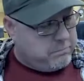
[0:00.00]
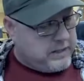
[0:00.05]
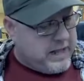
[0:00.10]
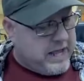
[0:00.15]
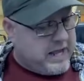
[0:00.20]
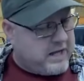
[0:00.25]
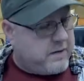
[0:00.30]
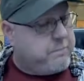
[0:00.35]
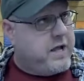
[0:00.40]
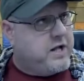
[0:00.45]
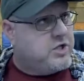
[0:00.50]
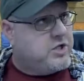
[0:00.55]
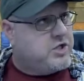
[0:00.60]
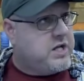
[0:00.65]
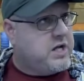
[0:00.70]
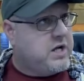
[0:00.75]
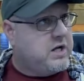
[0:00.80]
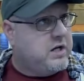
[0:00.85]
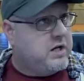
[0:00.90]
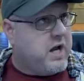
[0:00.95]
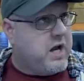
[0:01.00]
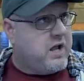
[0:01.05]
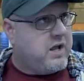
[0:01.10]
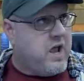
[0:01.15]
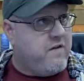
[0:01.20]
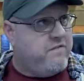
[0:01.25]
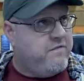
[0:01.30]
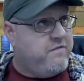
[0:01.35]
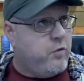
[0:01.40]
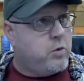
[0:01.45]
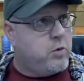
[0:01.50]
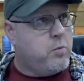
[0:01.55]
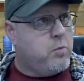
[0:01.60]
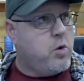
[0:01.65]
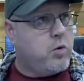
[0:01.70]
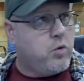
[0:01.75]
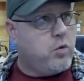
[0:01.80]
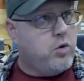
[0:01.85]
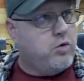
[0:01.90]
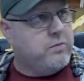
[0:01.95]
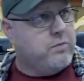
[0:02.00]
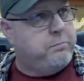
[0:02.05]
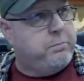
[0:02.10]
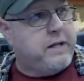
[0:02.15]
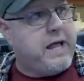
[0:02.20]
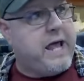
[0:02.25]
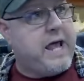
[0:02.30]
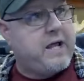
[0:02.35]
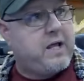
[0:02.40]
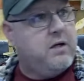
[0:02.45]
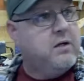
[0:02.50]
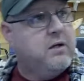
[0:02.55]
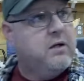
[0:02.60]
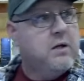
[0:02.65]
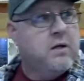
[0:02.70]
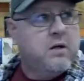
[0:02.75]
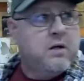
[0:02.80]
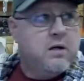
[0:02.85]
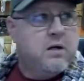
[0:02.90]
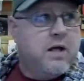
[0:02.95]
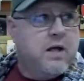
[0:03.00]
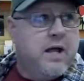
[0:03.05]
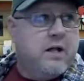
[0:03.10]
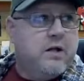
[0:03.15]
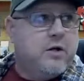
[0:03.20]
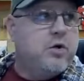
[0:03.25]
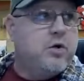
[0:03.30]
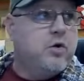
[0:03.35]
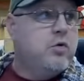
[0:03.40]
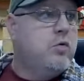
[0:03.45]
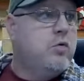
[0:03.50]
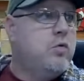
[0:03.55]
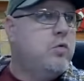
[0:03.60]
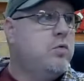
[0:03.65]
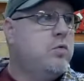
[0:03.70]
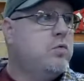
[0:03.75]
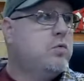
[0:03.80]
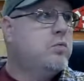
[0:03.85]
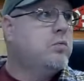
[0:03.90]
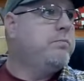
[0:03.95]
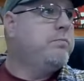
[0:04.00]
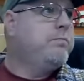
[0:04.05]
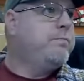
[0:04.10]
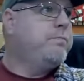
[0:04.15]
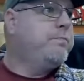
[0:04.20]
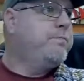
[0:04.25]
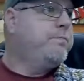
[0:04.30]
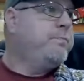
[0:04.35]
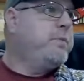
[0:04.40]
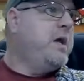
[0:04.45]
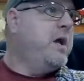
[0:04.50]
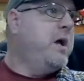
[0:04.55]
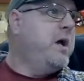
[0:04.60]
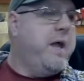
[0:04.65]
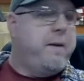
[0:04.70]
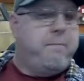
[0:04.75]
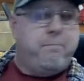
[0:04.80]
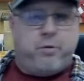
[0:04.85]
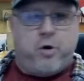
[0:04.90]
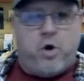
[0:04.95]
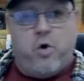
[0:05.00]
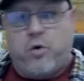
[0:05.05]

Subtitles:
black PETG in, and I got 4 more rolls of black Elegoo PLA Pro